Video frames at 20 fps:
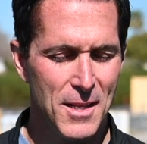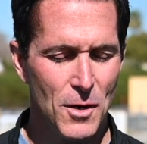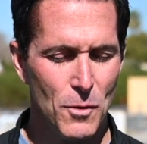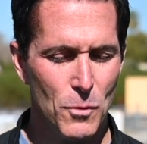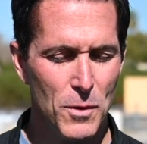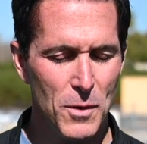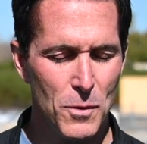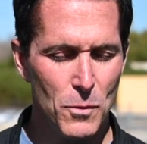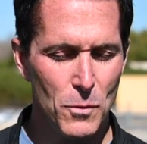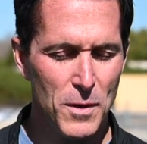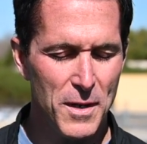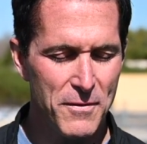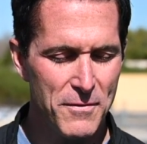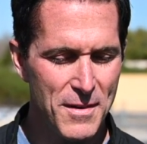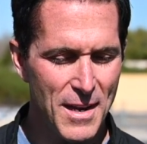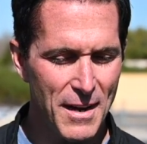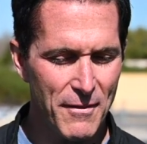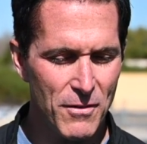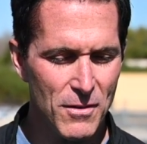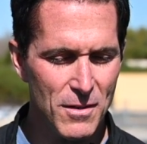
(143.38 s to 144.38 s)
You know, we've
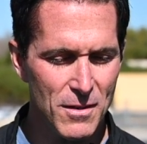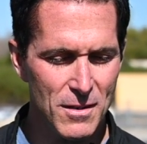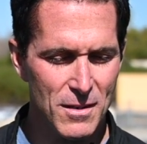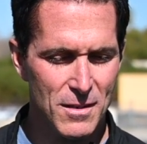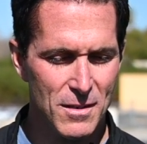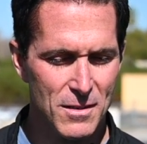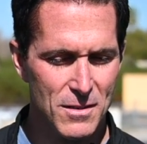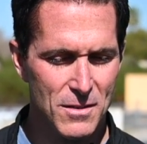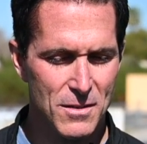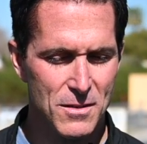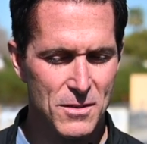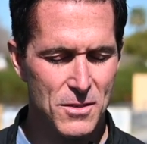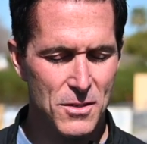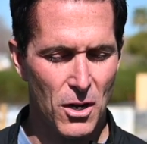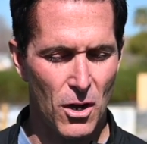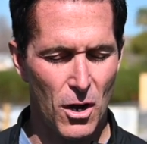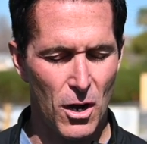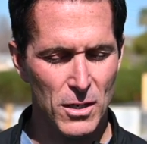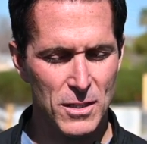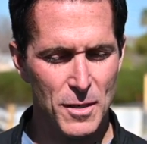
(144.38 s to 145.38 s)
never
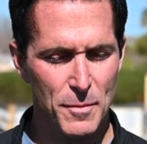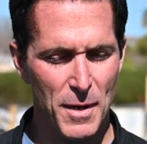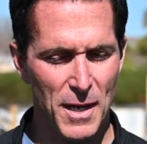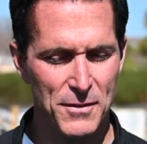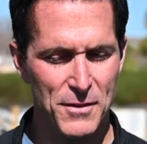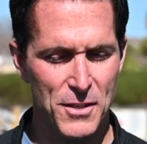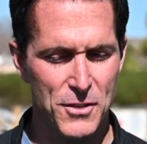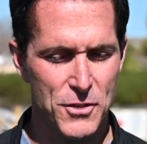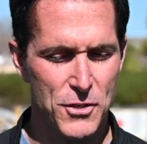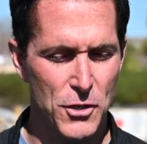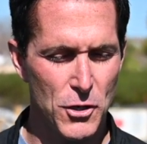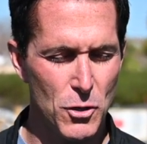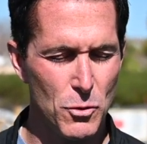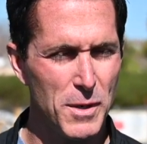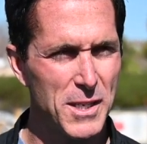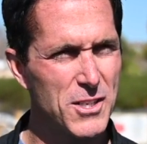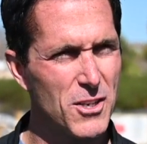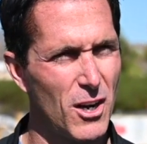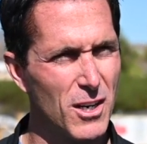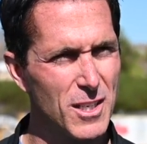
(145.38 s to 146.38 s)
talked about the two.
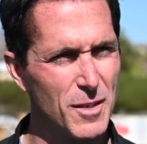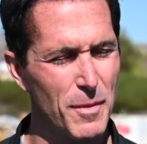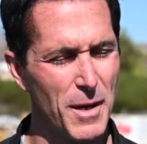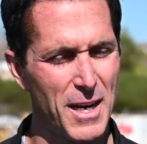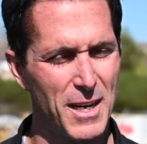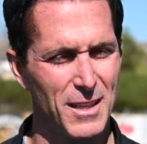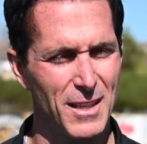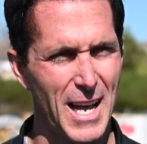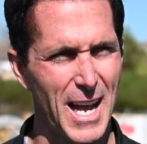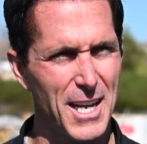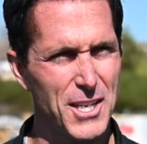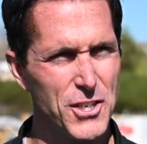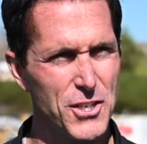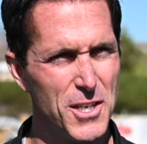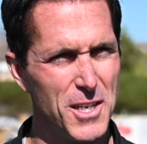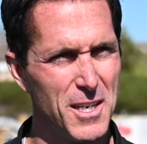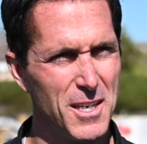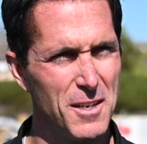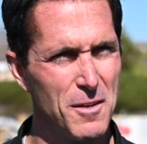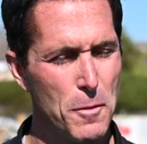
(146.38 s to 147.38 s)
We talked about it
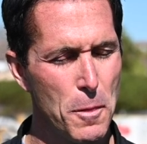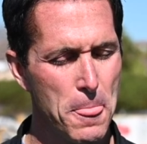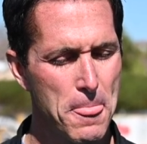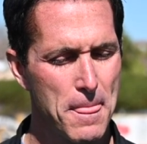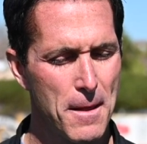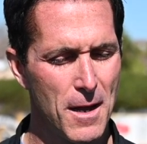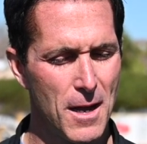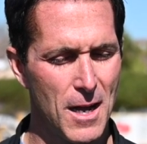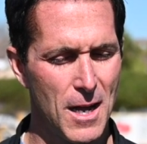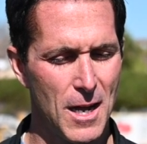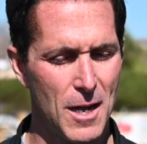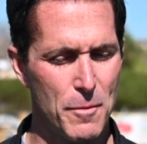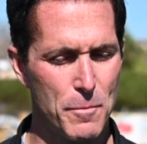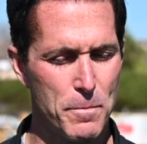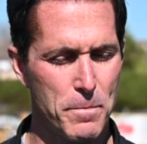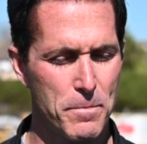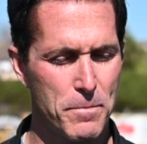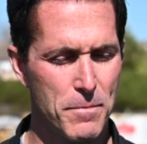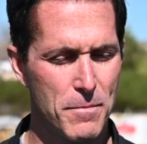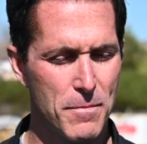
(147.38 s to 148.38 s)
last year,
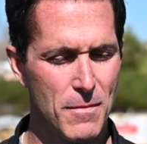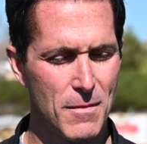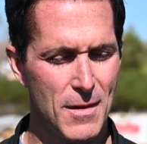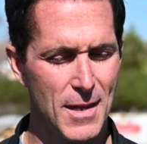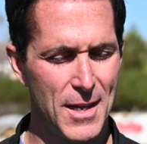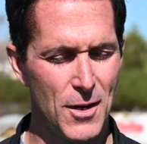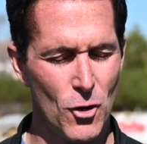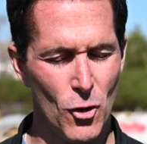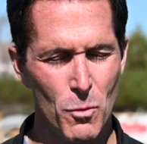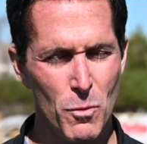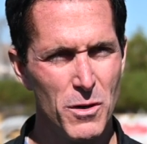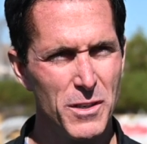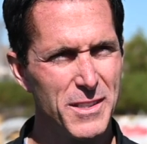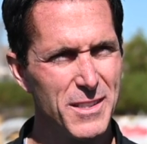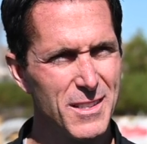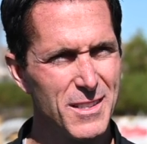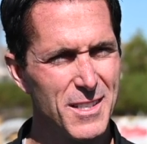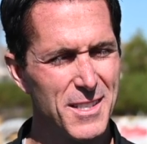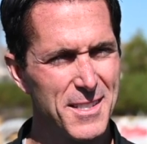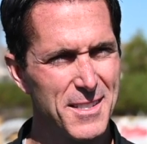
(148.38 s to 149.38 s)
and
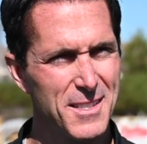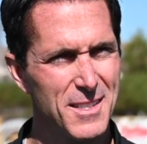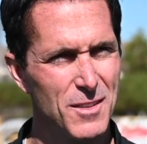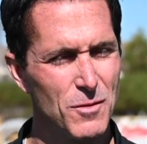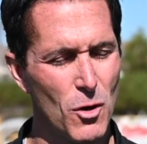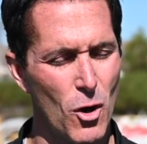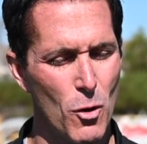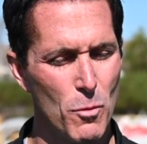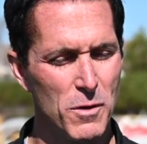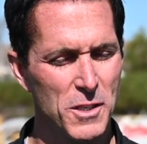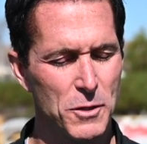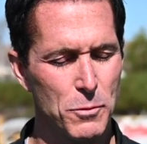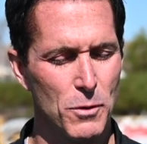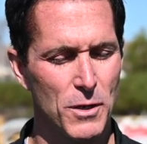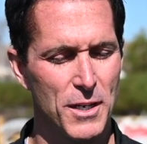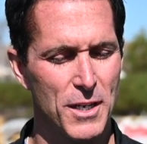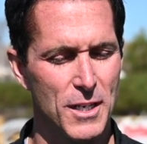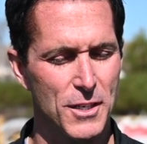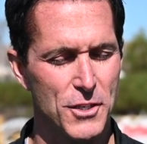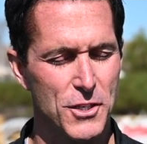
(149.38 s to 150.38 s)
almost we're
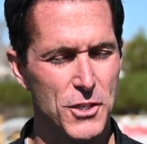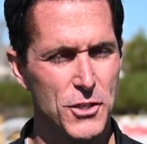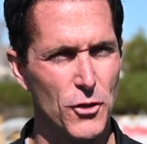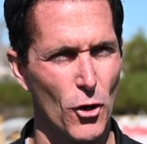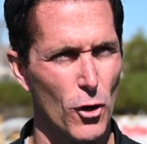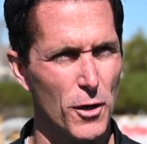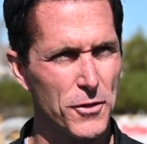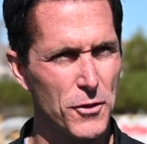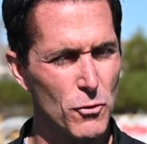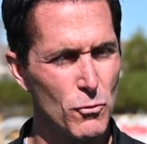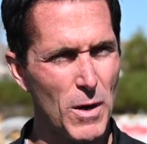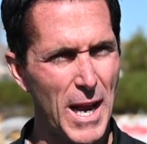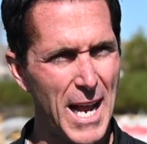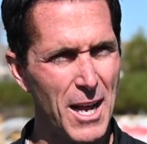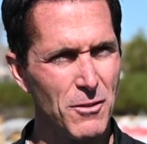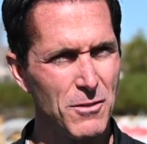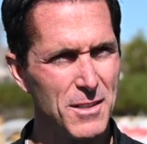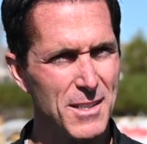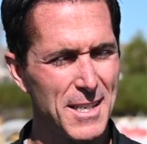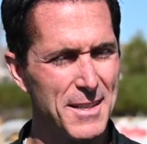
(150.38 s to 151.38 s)
gonna start the
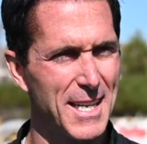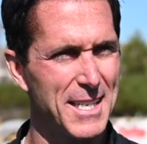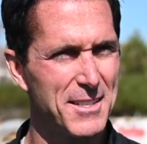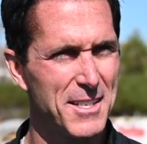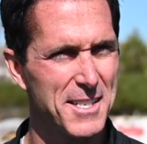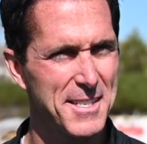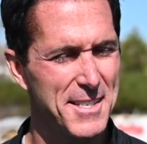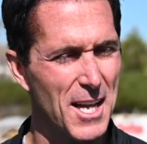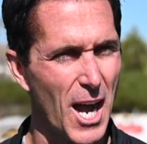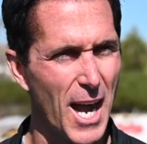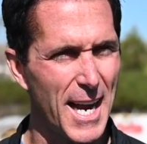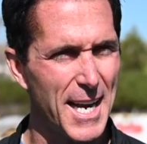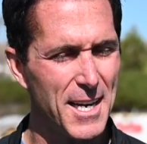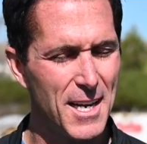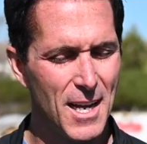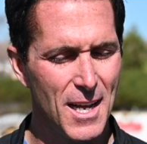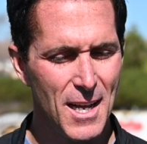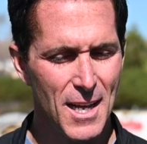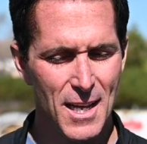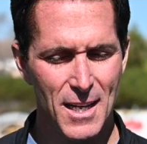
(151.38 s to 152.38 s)
rounds and then decide,
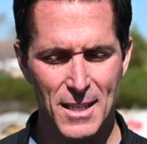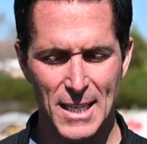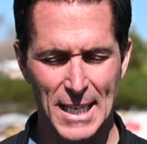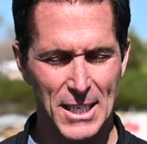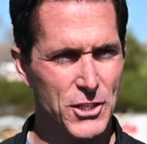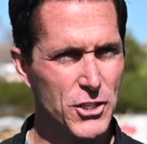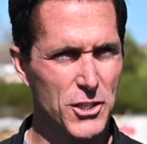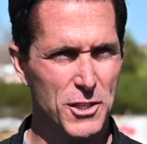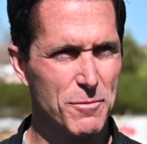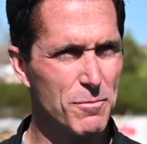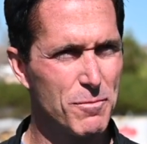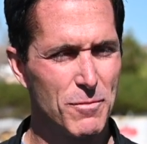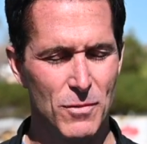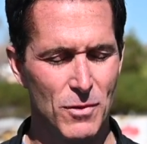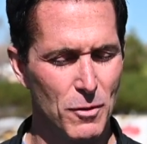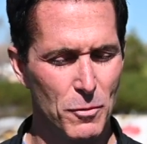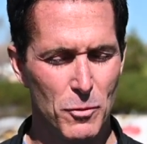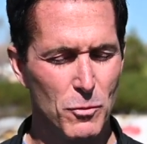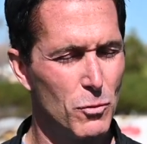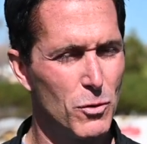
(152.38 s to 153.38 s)
like, just
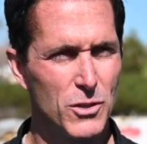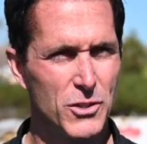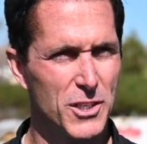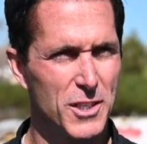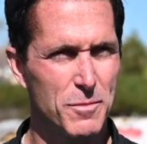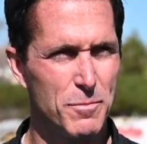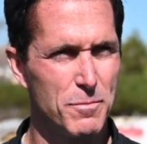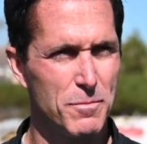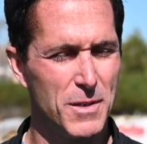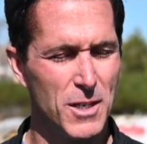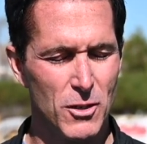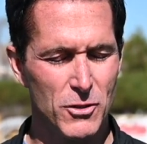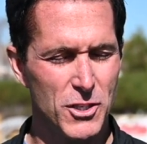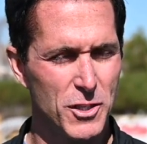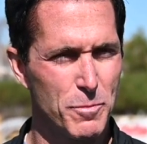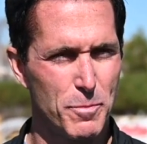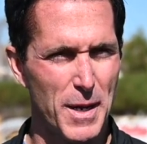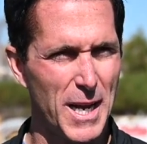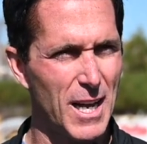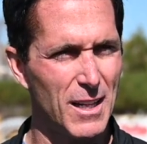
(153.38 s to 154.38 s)
he'll
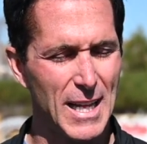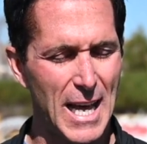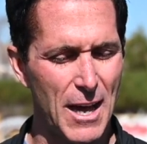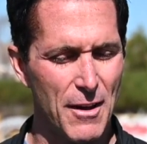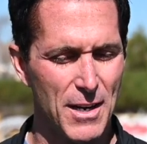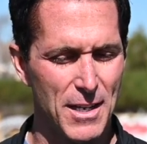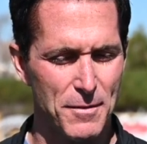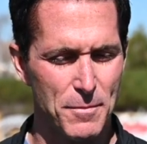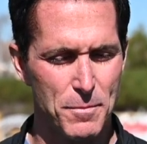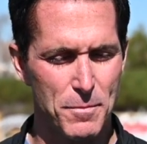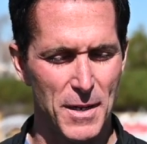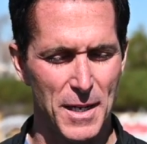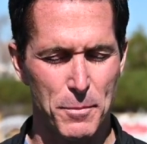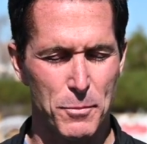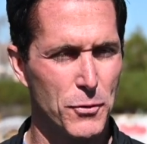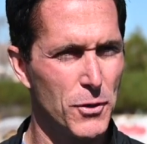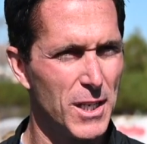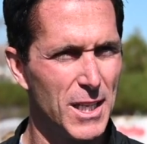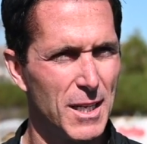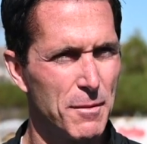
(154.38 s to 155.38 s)
just bail out
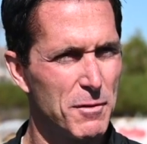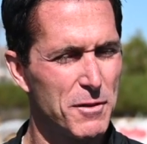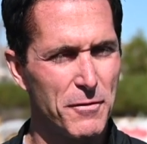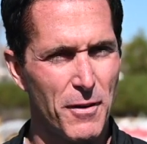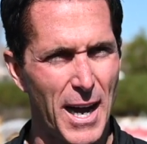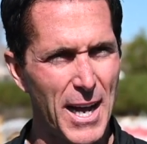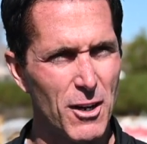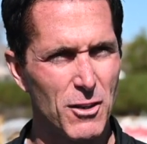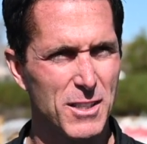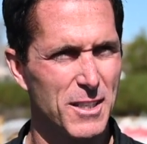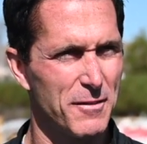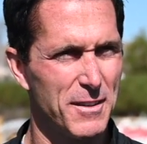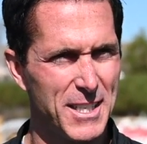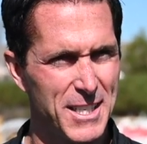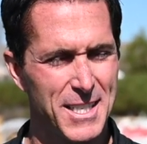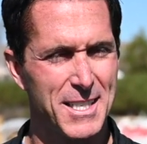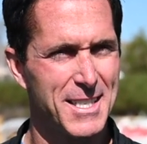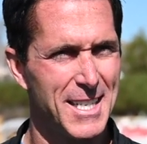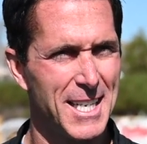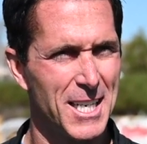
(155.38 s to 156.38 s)
at prelims finals if he
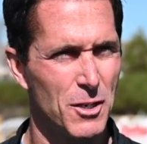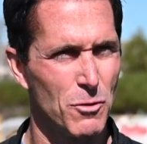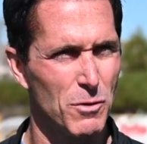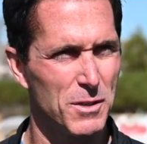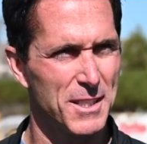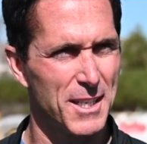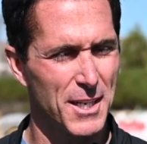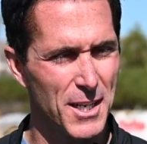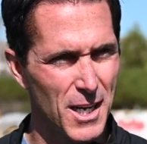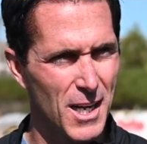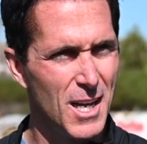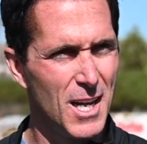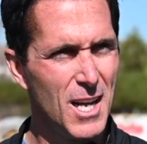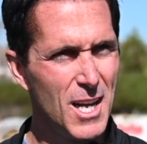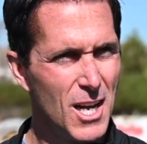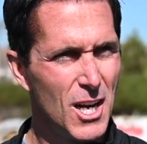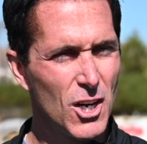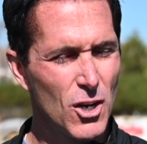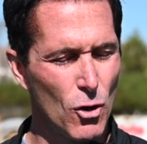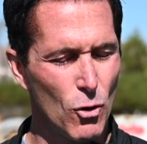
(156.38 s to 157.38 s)
didn't think it was gonna
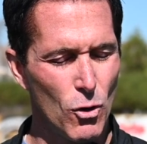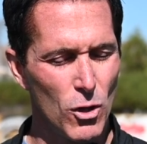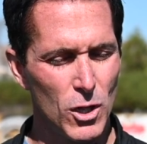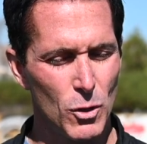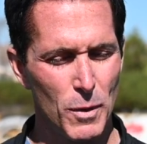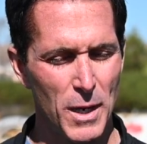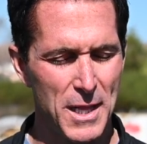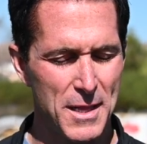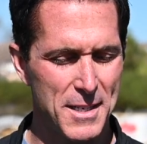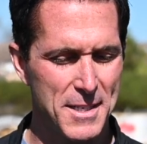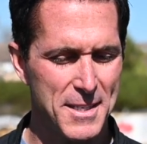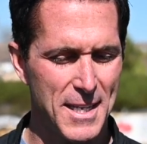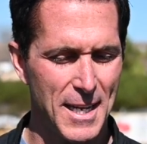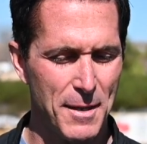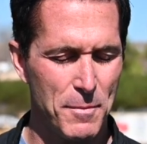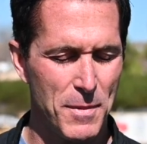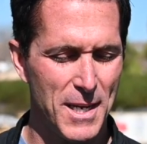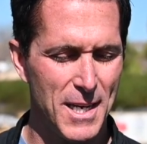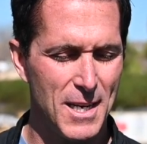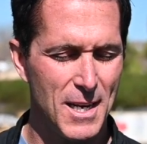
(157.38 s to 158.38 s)
go all the way to the
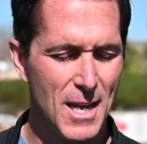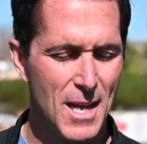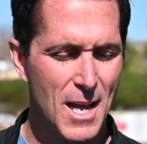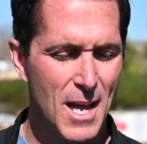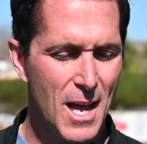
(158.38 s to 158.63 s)
state meet.